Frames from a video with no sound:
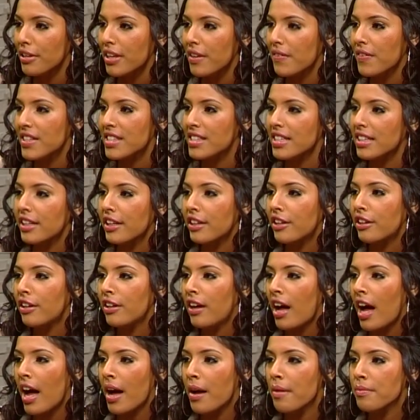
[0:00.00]
give us a little,
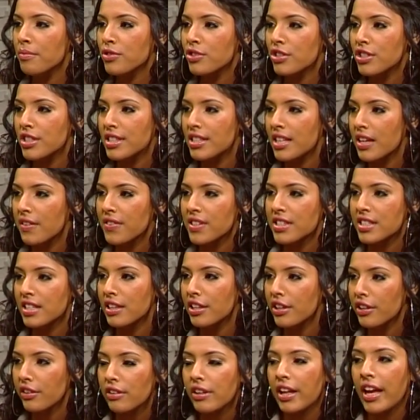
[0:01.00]
um, just give us a
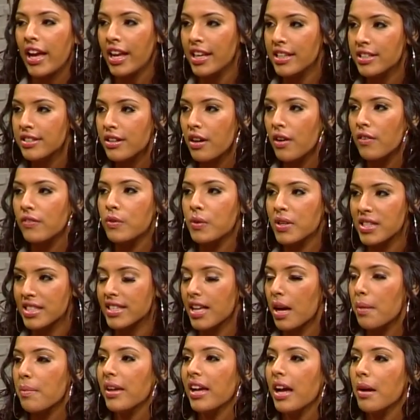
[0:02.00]
little hint of what's
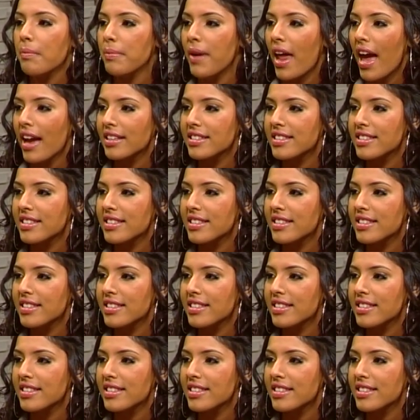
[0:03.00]
coming up next.